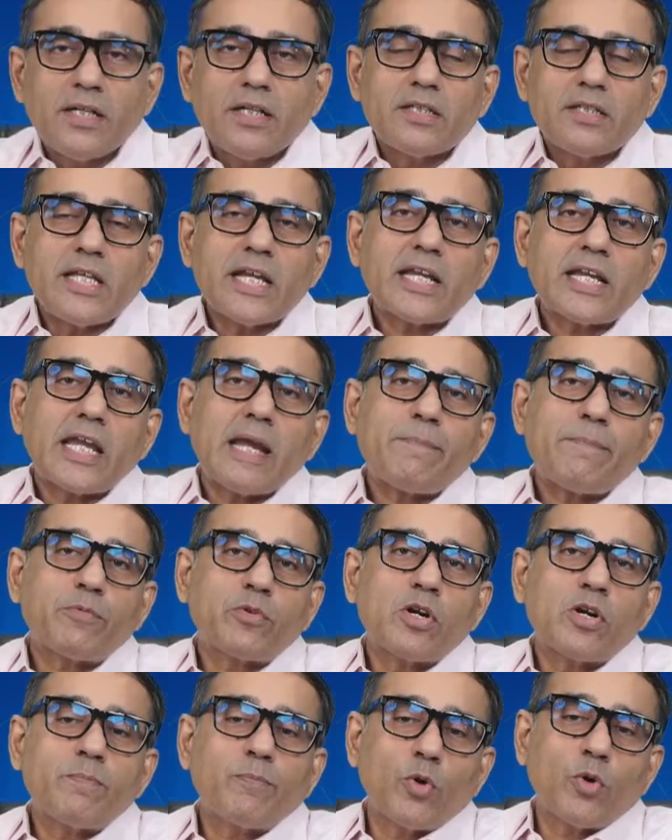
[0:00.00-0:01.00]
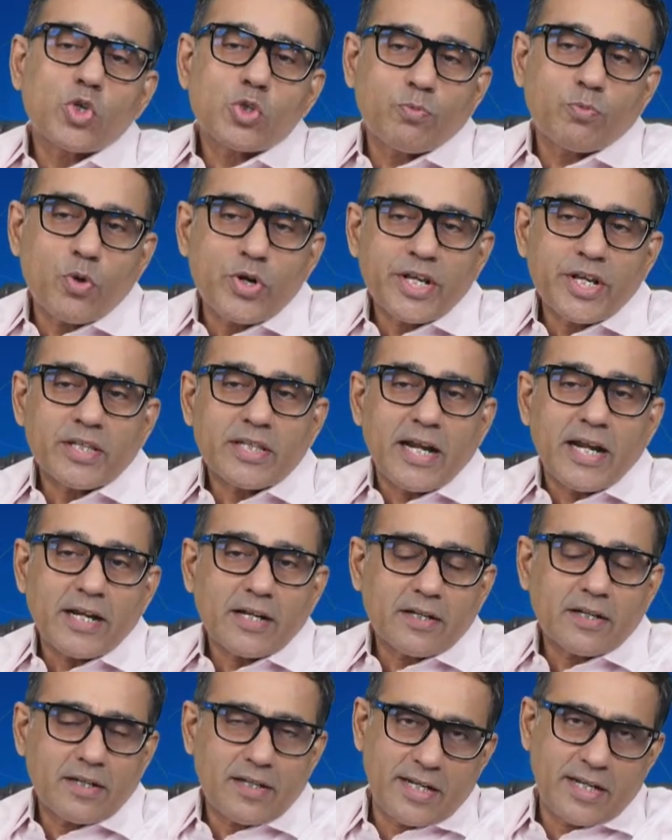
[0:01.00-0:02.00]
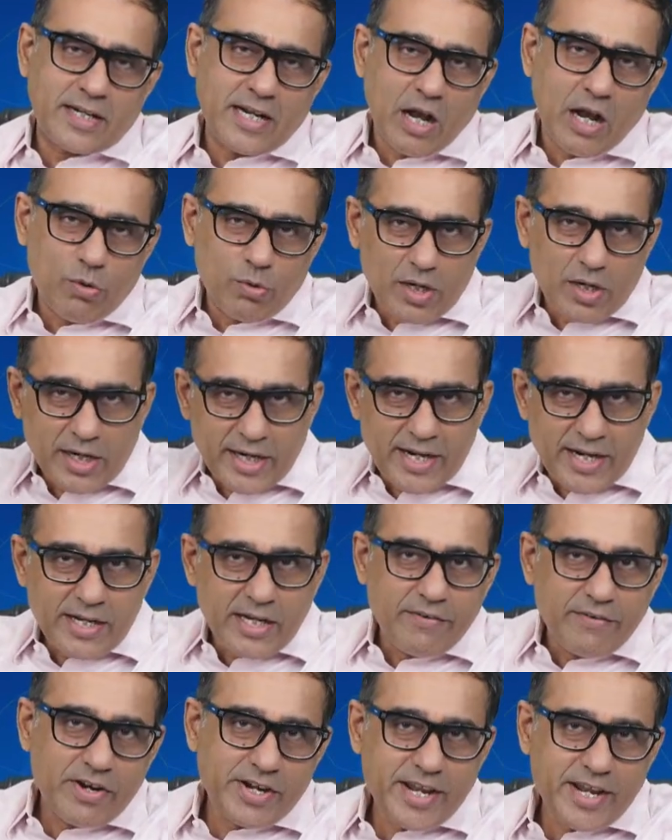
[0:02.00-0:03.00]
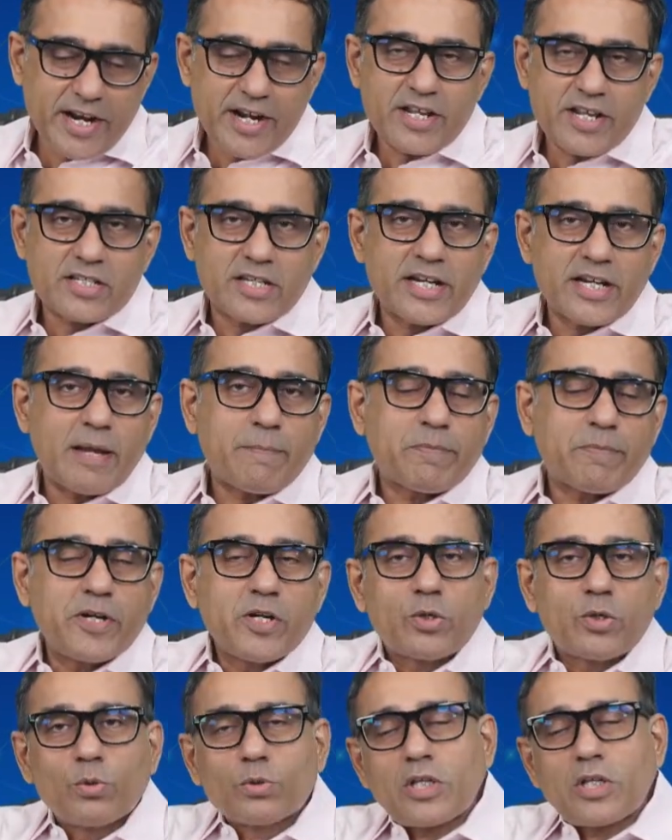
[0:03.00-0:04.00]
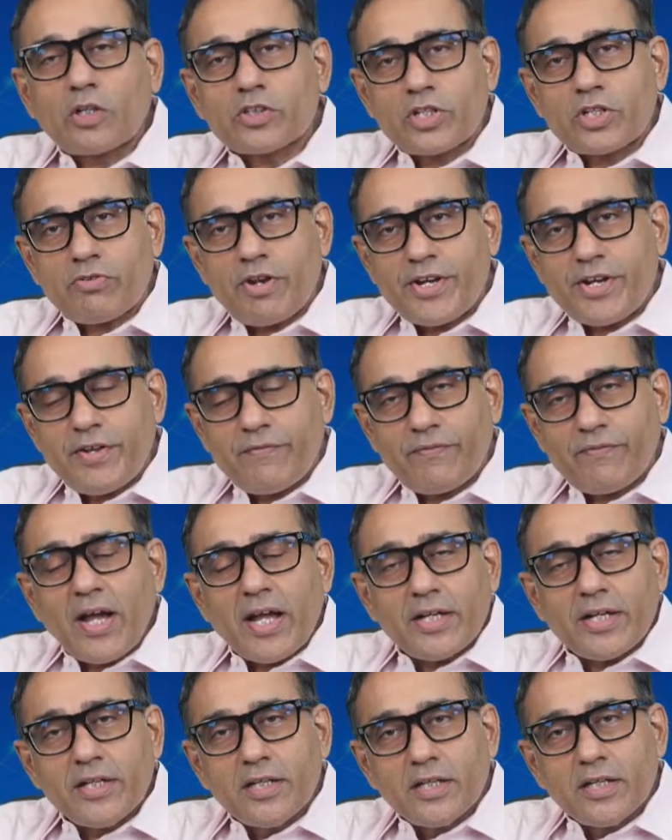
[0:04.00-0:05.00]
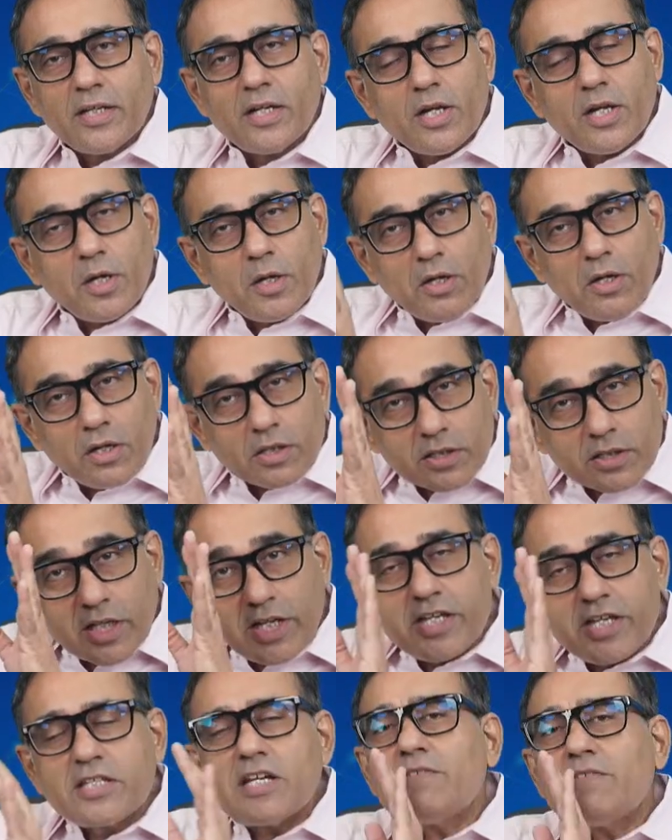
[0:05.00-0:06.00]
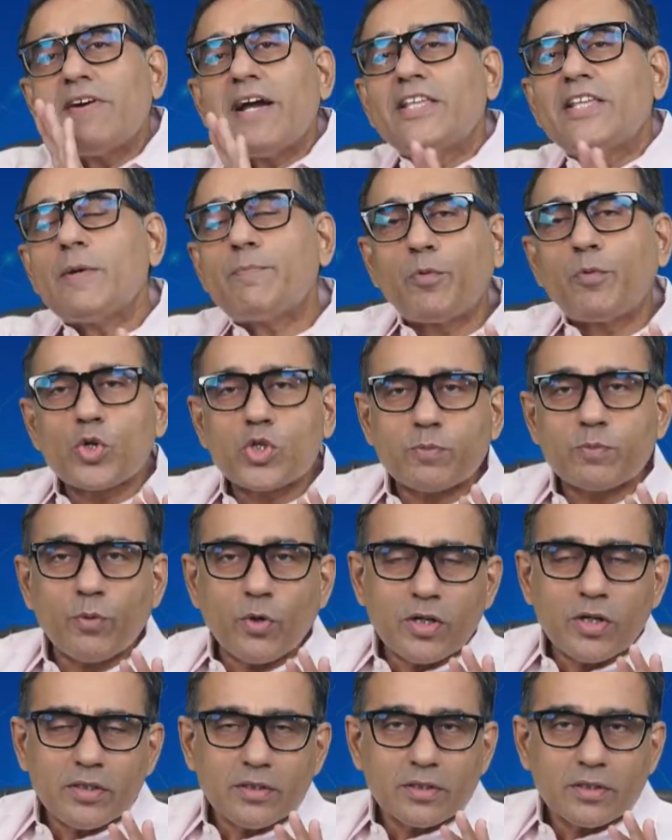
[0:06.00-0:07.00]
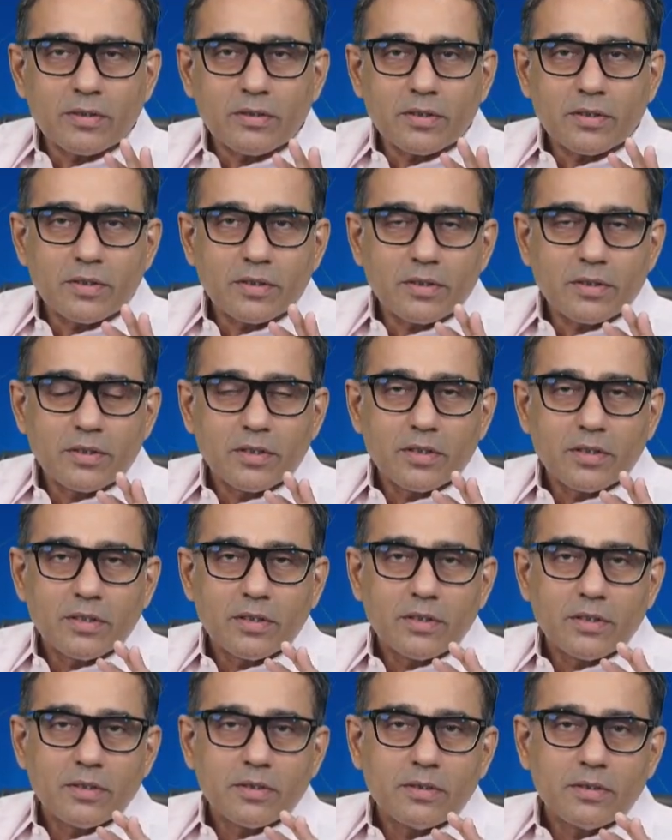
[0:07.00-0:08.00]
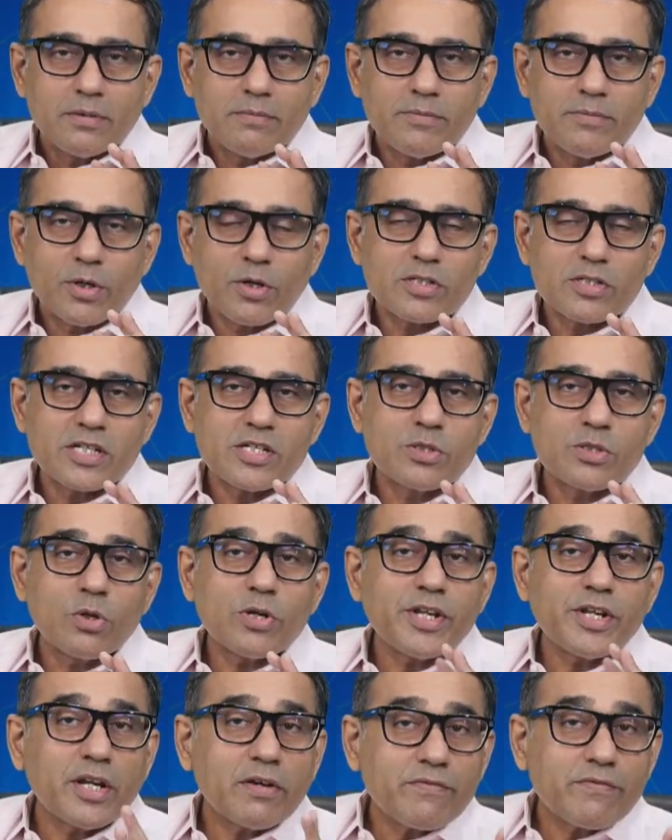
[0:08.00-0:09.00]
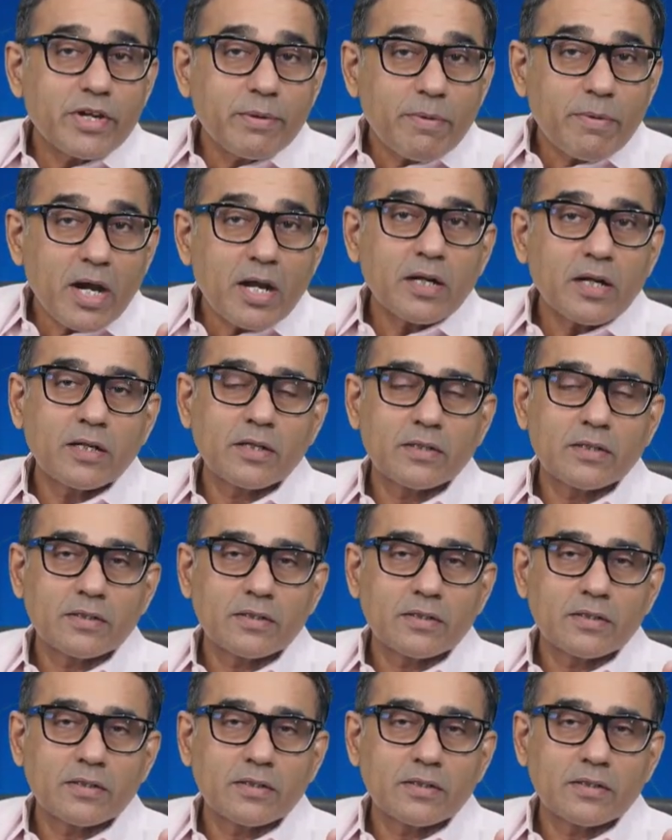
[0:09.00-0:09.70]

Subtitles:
they kept on postponing that. And now again, they will take a decision in April 2025. The reason why they postpone? Because there is not enough demand.